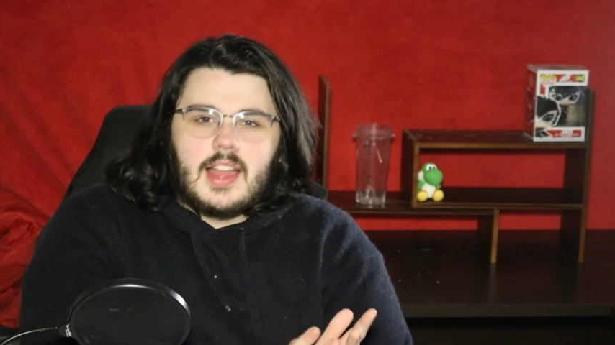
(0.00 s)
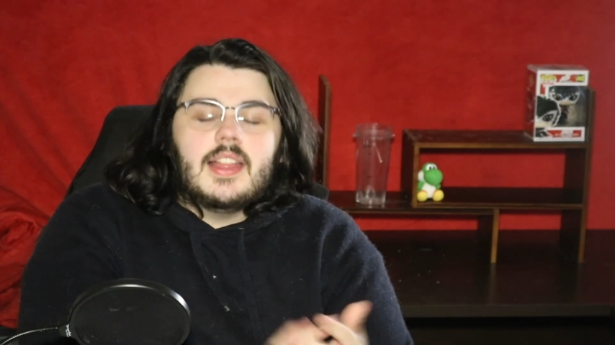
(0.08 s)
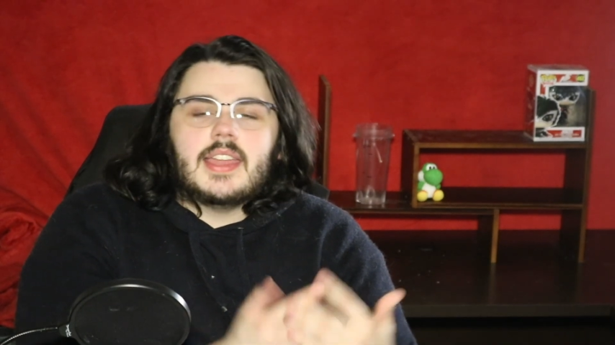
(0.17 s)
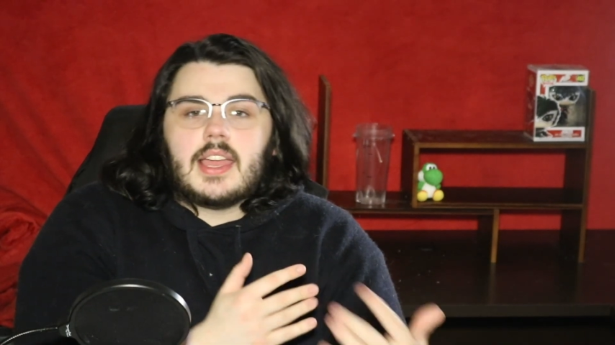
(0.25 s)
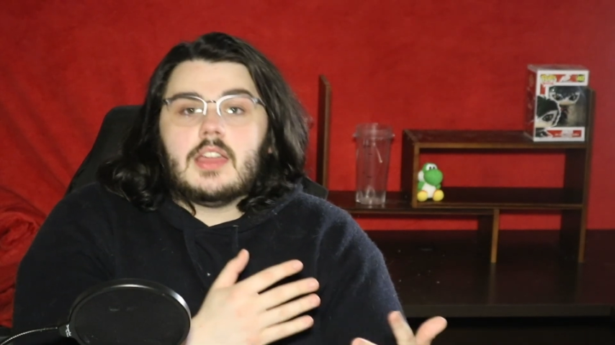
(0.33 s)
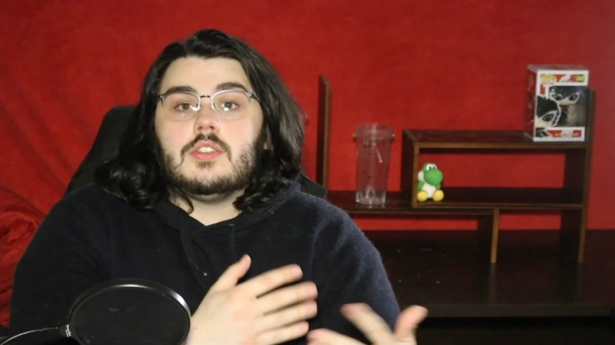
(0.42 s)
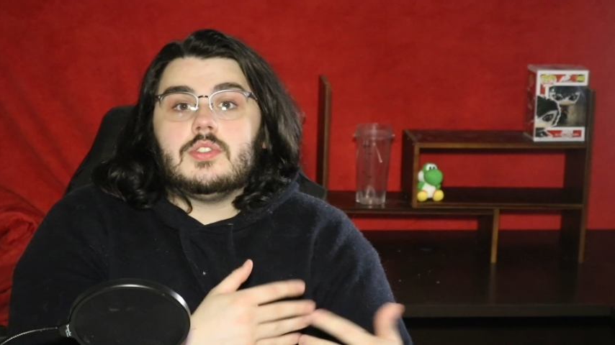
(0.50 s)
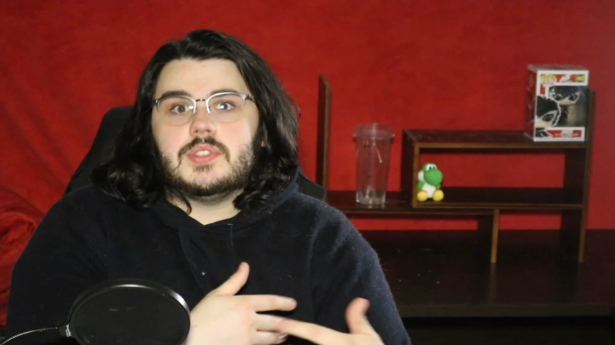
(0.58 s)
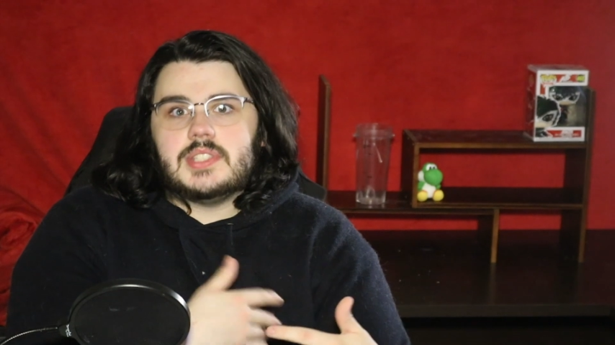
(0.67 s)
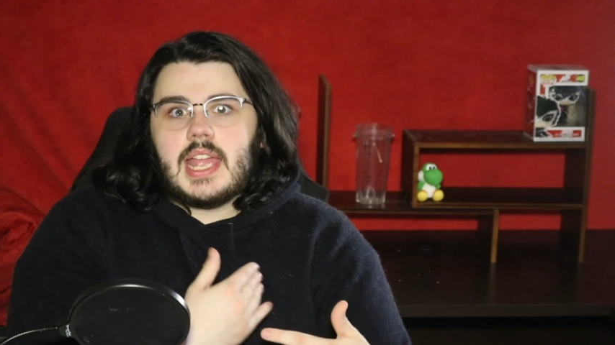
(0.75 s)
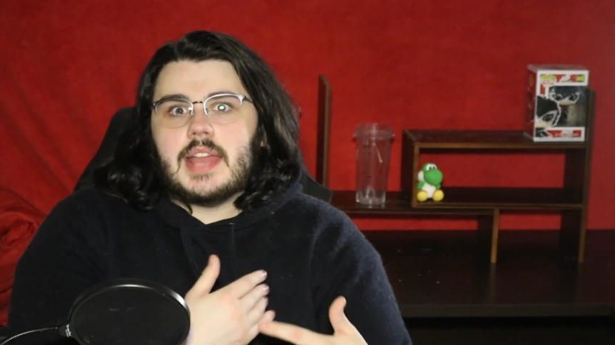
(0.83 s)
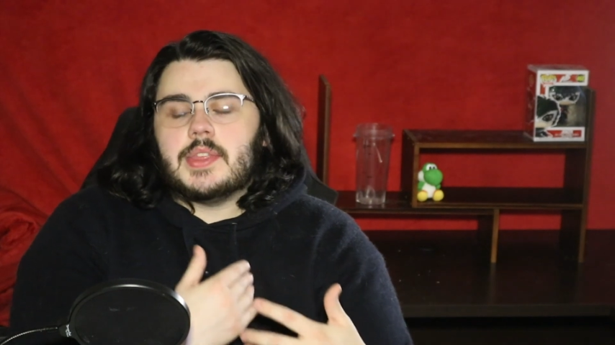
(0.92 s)
Like, I
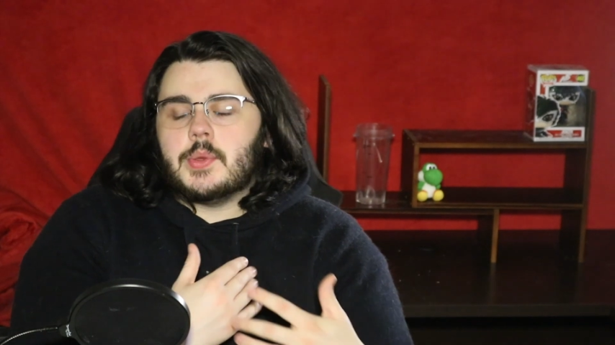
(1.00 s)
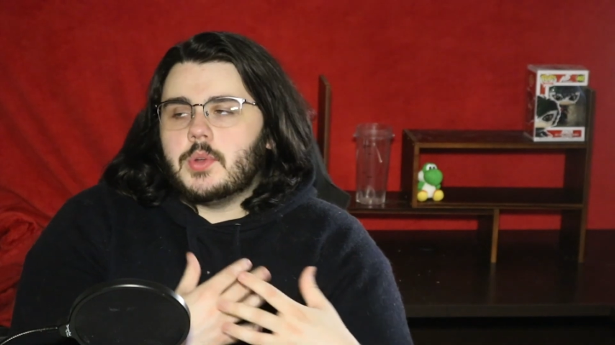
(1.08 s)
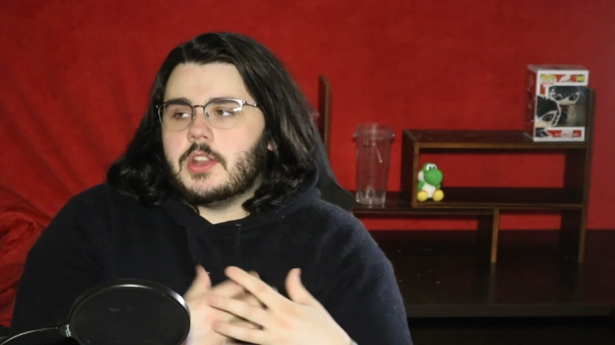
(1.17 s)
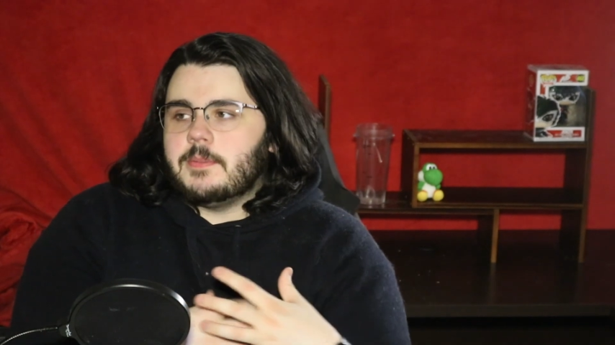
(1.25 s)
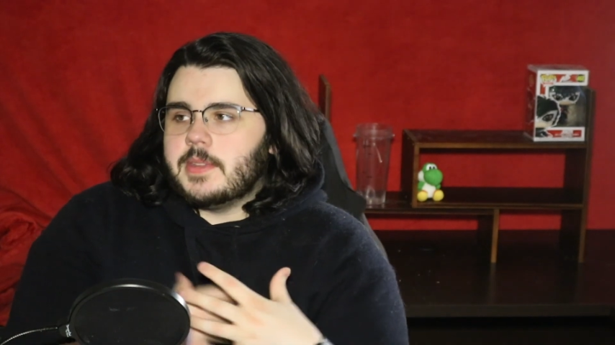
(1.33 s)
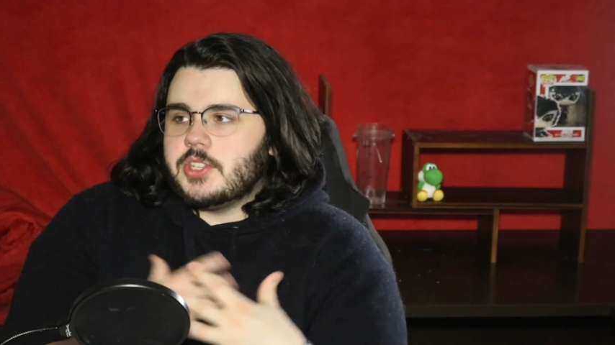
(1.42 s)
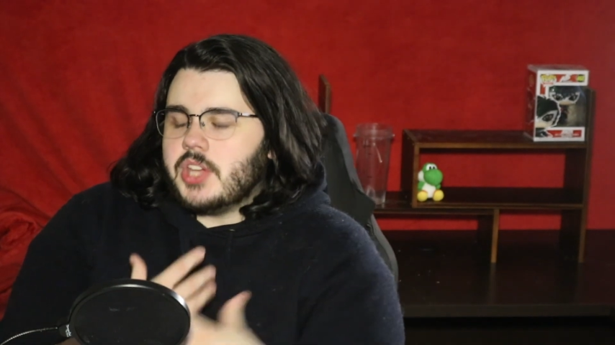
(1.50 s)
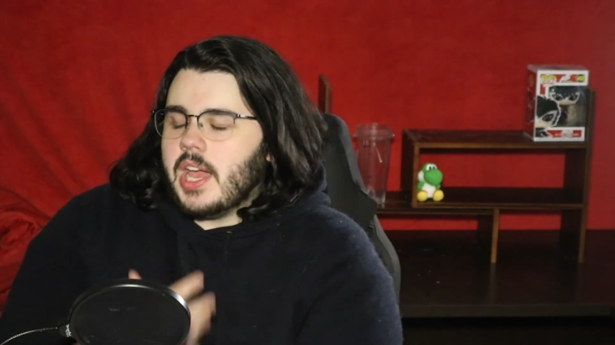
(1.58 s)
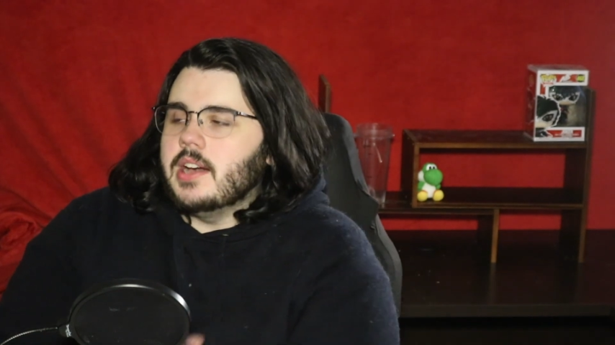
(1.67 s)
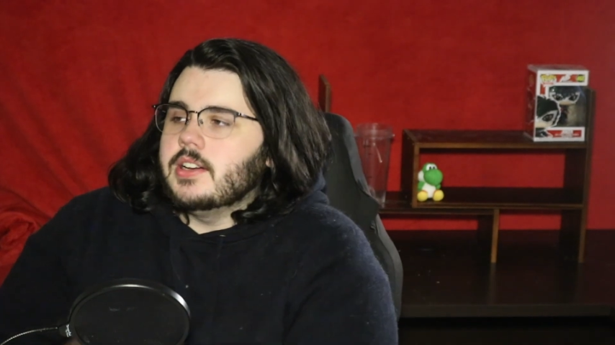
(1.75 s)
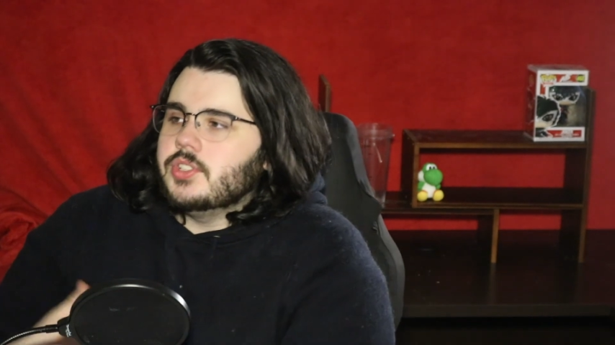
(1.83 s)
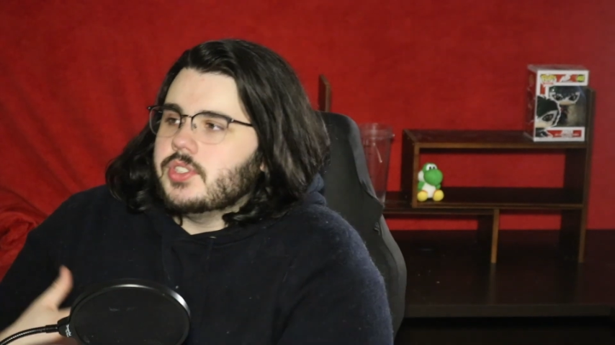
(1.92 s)
understand there would have been
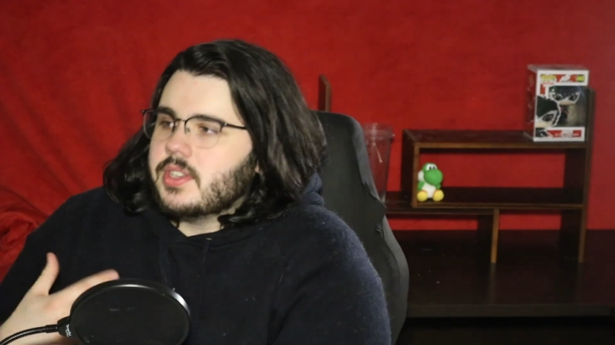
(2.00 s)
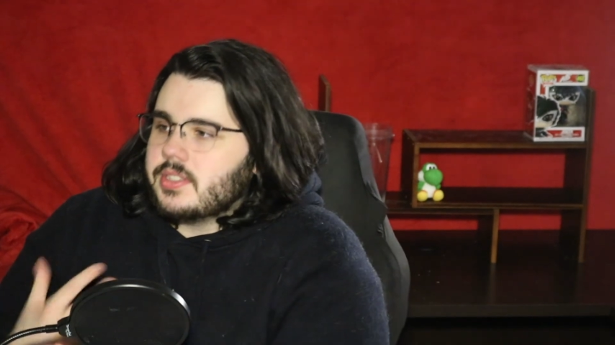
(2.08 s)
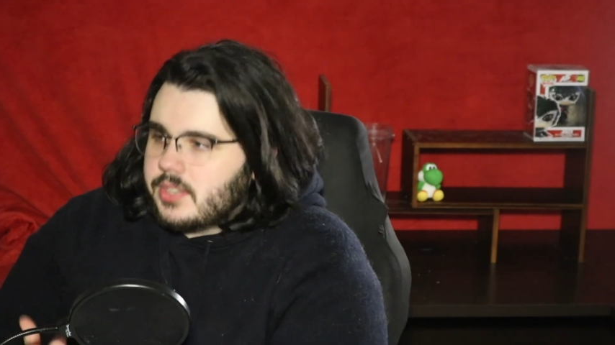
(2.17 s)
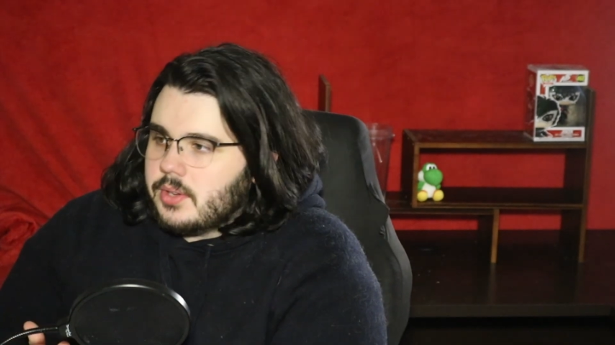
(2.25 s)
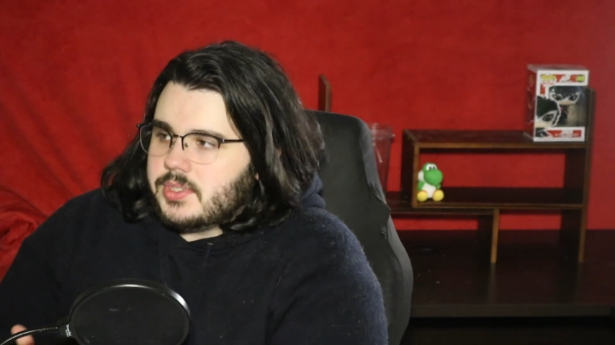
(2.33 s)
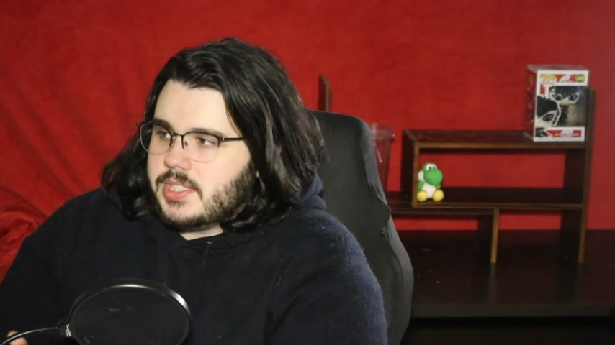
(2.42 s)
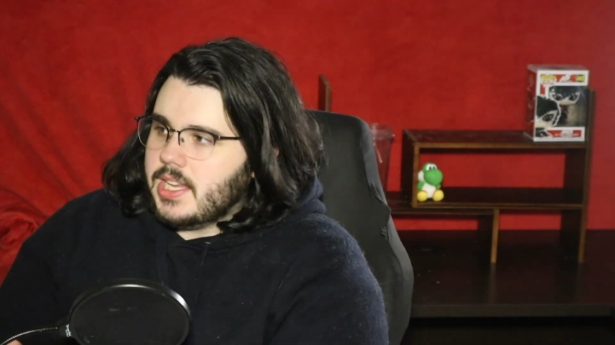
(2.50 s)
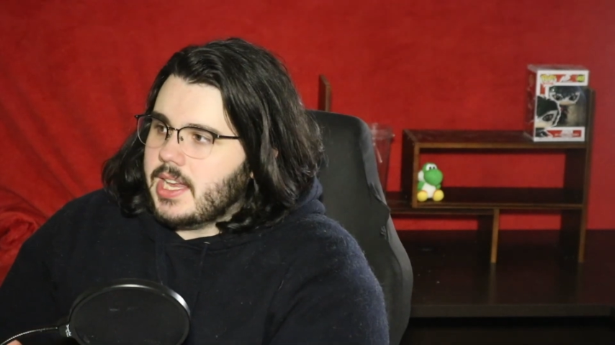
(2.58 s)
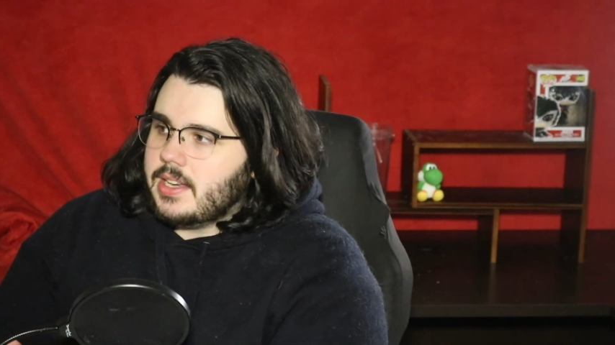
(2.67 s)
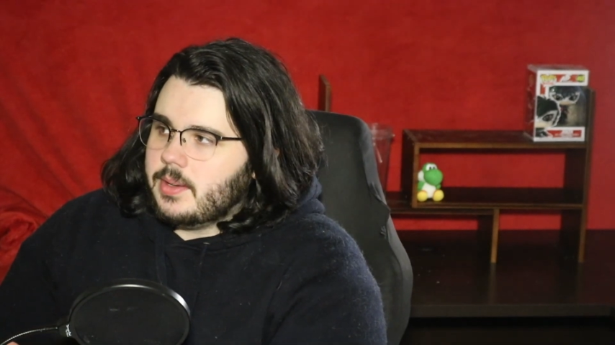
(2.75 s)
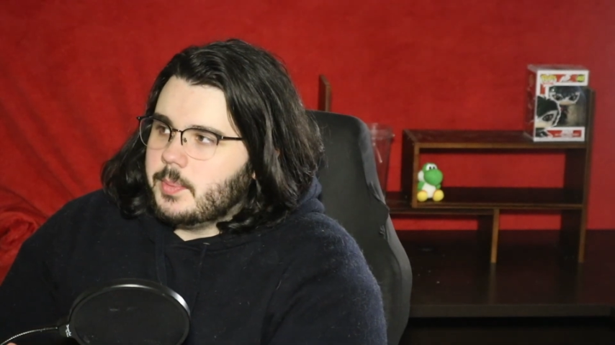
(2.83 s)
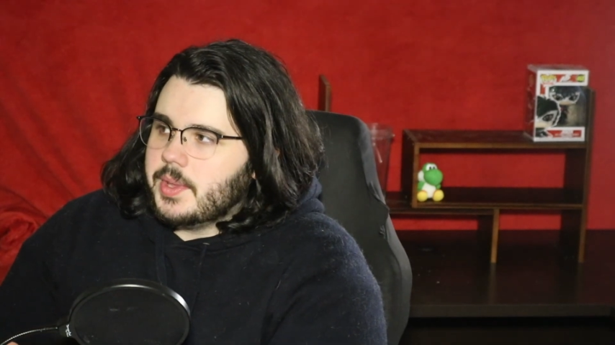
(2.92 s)
challenges
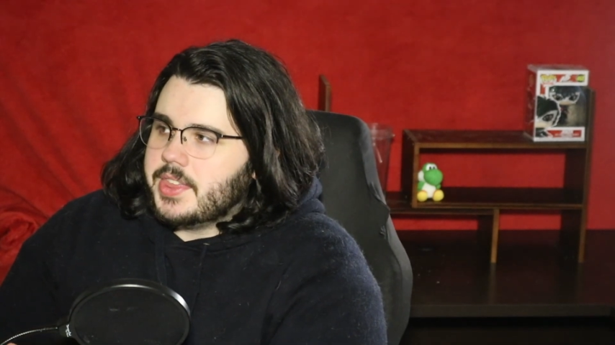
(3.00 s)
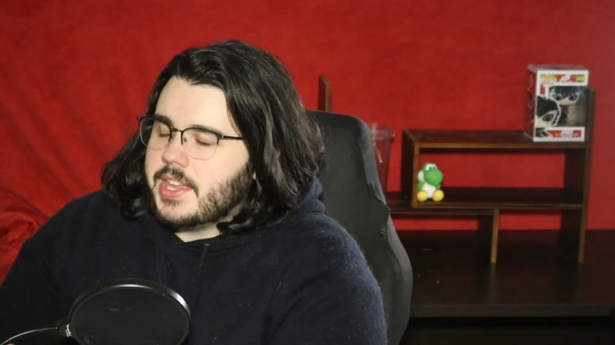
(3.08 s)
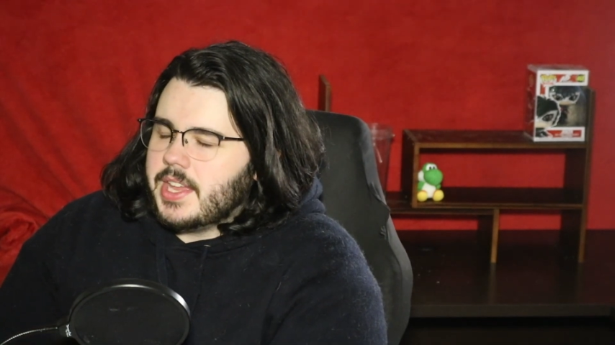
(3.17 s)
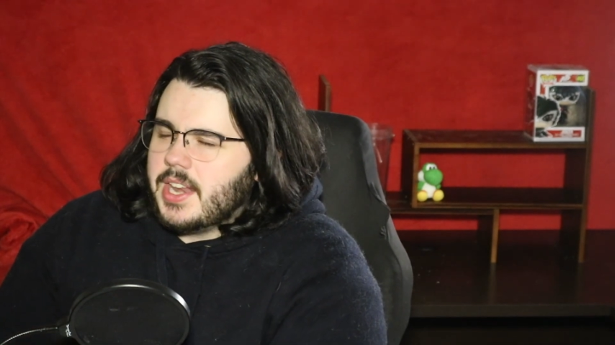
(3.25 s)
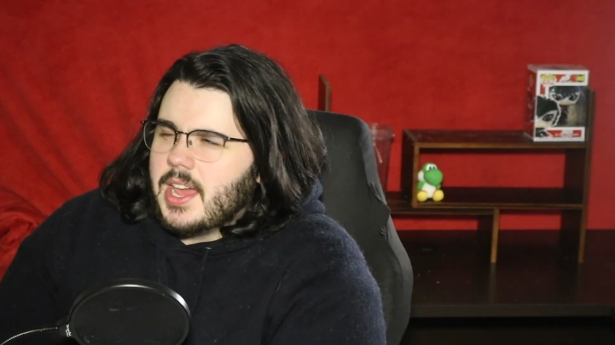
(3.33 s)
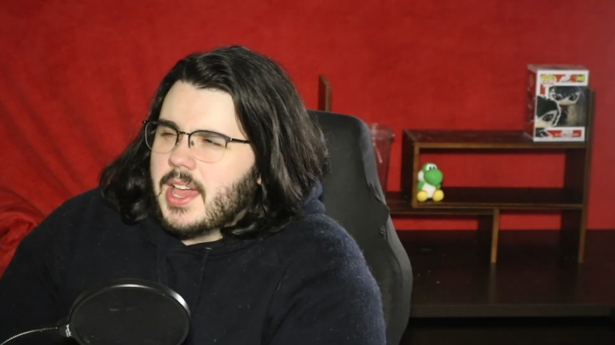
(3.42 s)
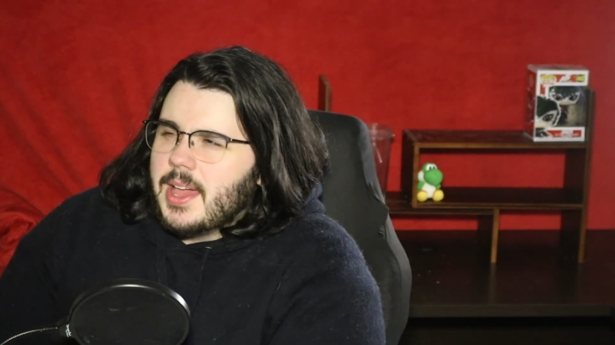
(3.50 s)
associated with it,